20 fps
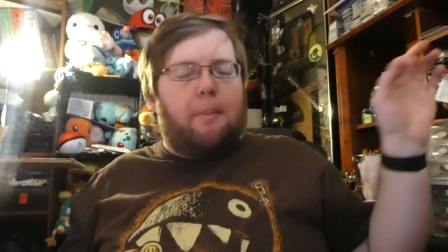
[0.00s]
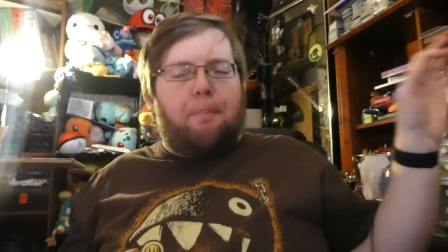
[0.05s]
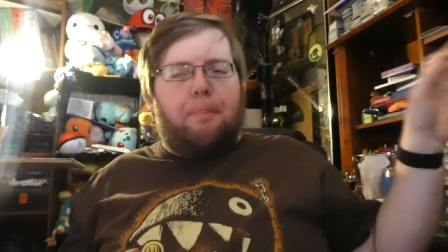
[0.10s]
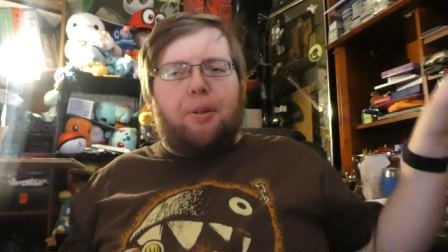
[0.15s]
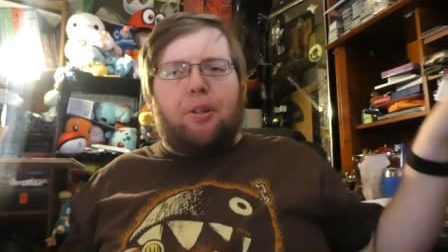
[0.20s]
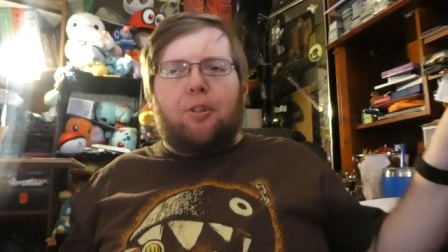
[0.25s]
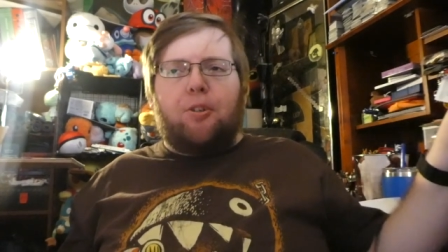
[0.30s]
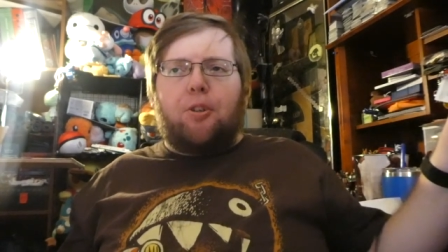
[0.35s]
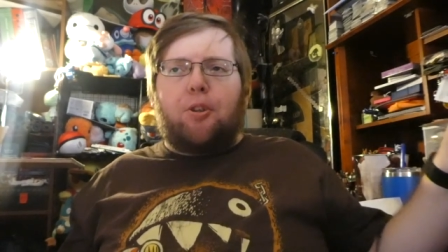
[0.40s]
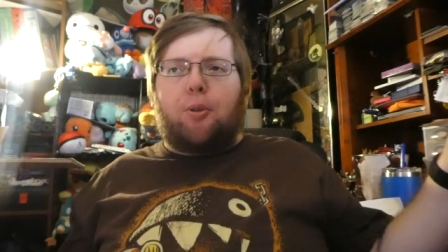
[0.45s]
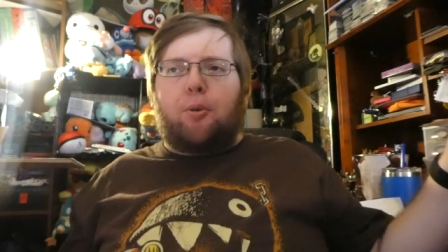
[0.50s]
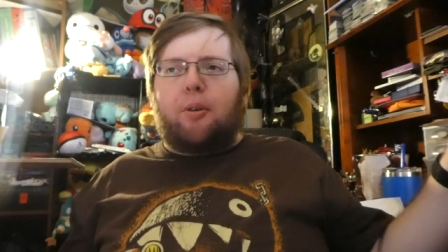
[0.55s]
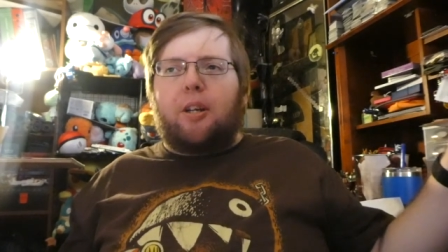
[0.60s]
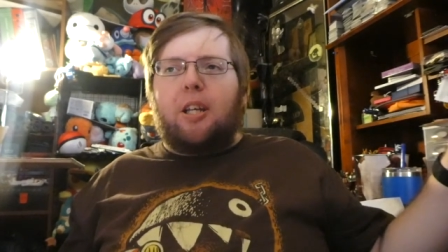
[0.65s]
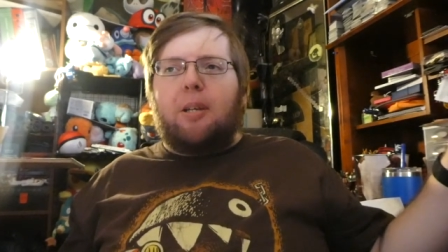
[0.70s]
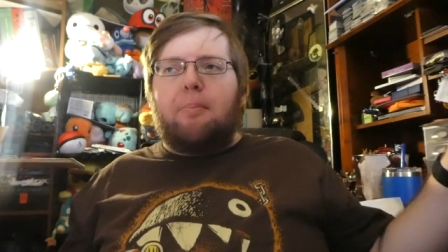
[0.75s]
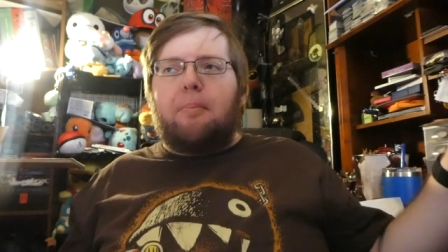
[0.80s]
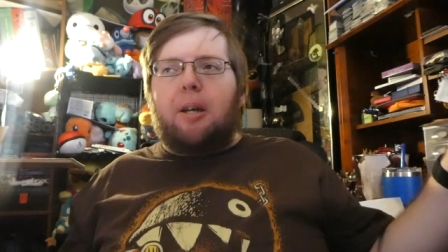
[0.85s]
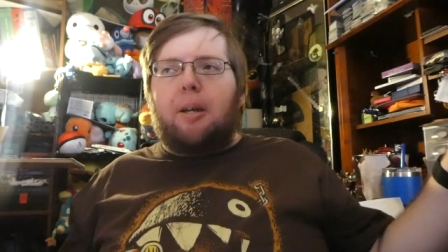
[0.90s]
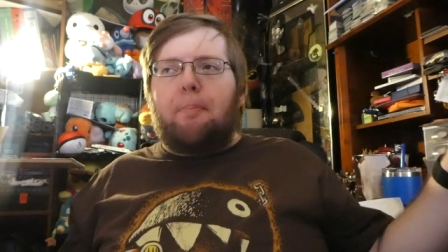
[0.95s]
Build
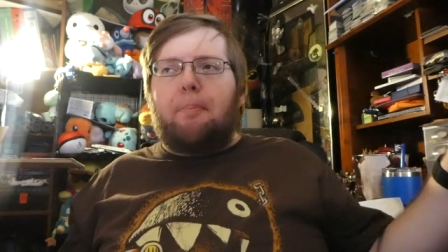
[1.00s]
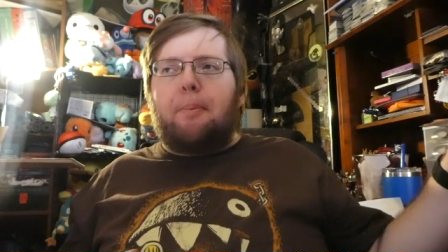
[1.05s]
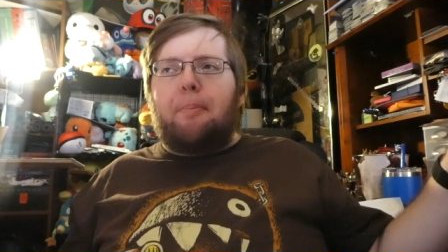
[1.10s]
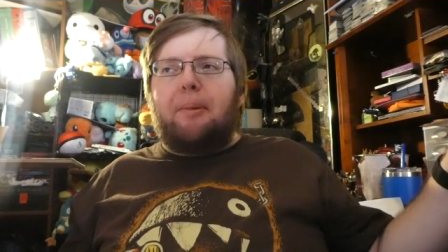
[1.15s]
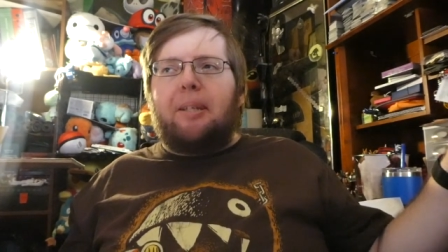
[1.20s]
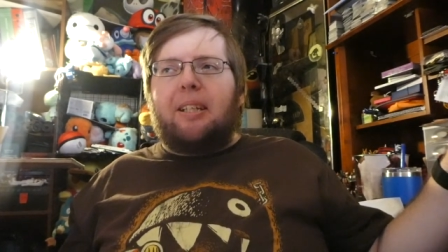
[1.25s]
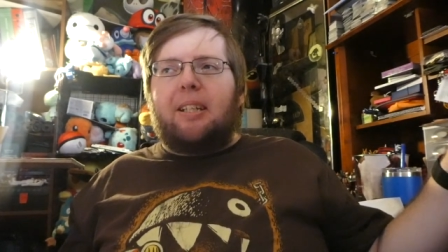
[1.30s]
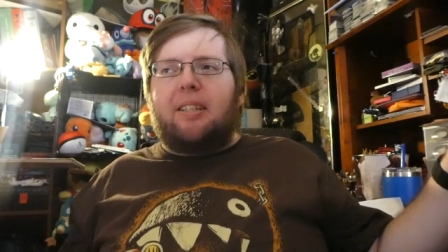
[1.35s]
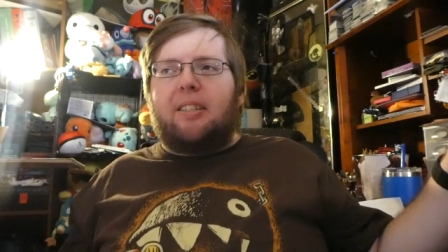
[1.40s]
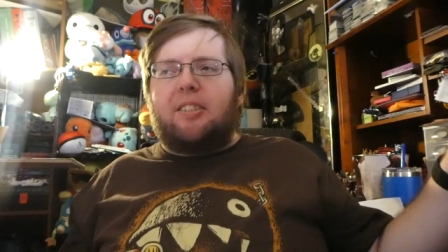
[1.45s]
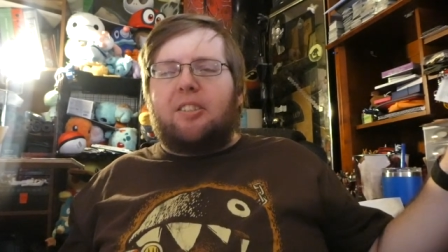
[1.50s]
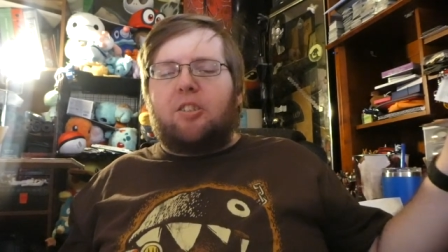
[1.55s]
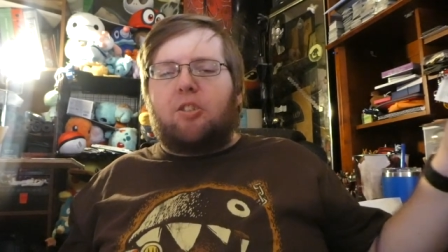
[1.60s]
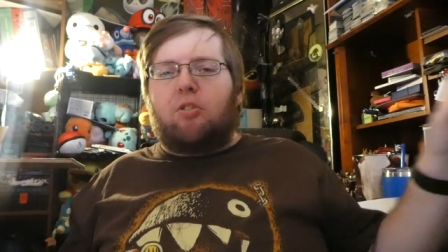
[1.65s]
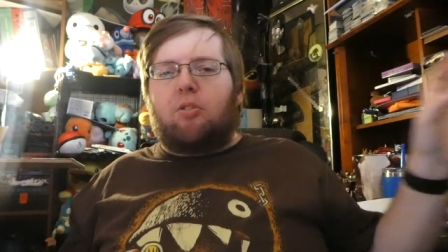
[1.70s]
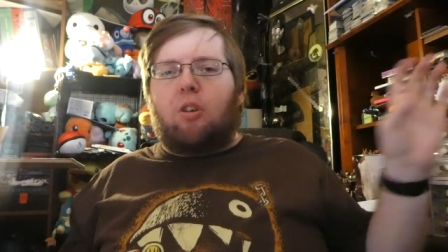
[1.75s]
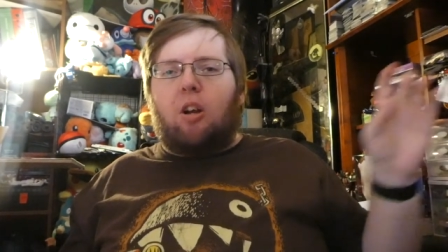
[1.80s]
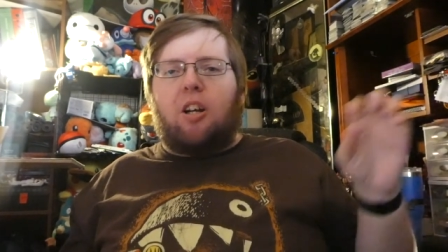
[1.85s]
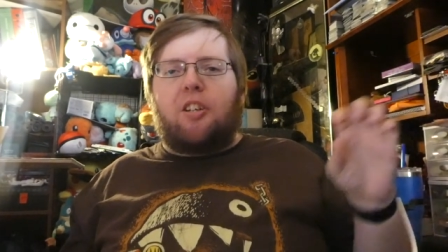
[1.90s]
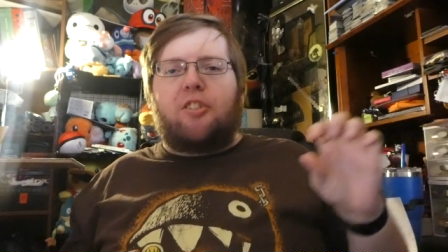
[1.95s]
three might be because
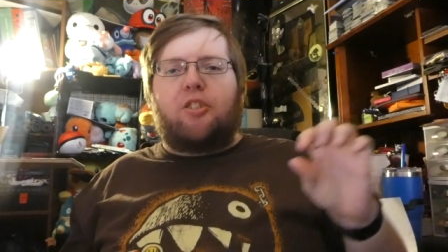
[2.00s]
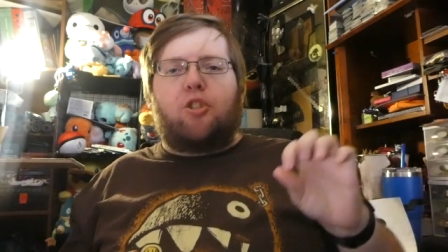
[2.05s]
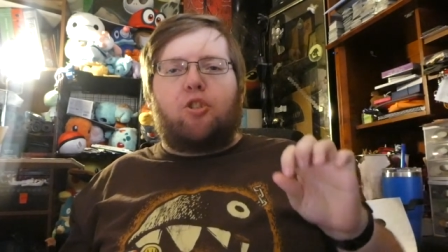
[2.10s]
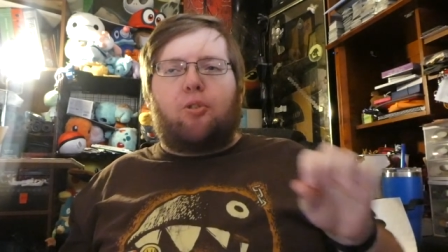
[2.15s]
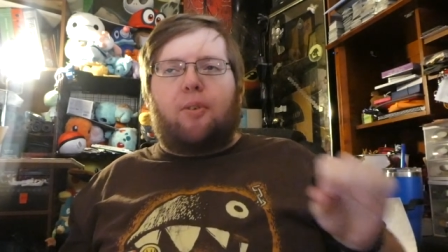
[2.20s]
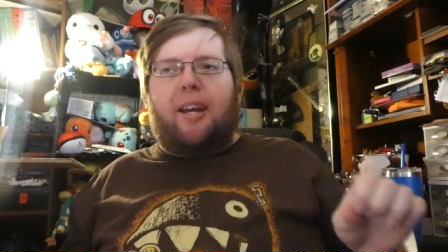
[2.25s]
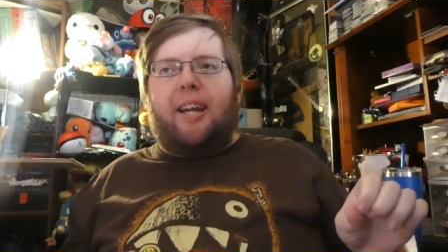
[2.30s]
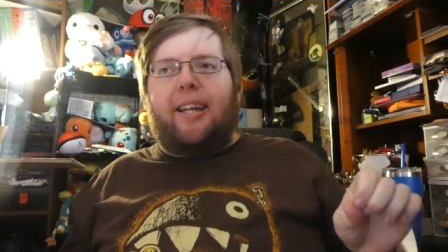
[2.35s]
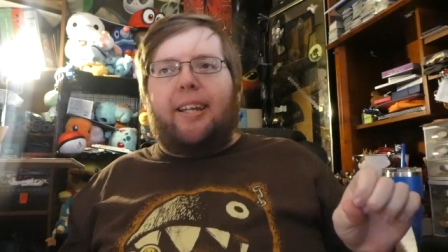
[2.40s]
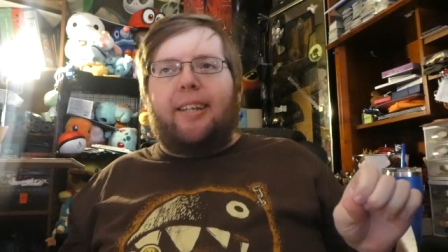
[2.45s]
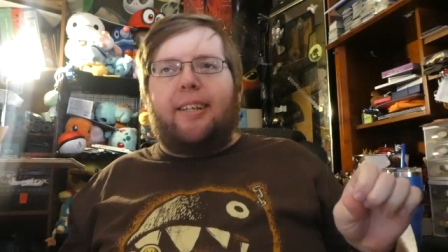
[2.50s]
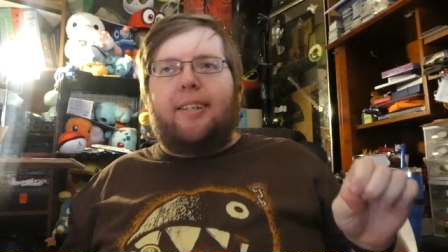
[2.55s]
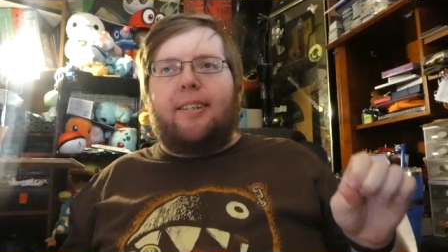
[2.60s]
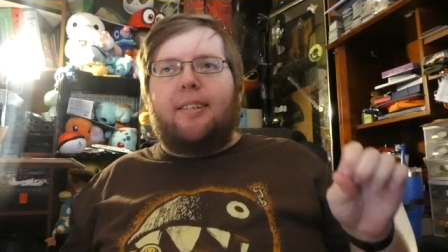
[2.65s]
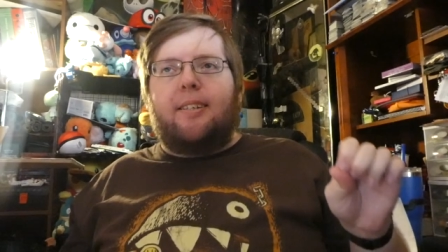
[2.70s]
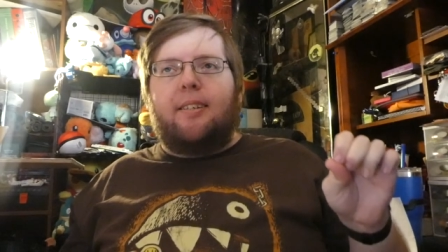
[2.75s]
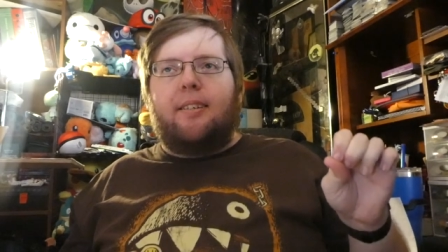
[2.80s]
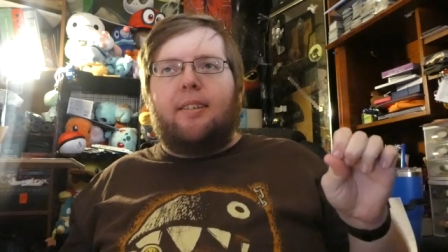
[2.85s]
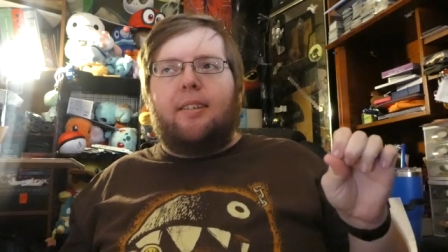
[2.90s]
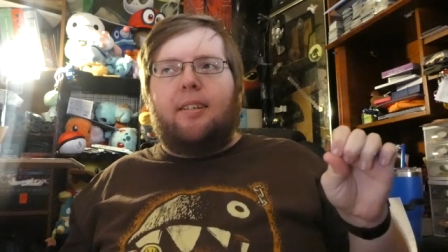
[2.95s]
Cross
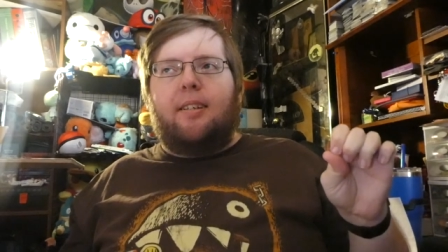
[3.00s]
Dragon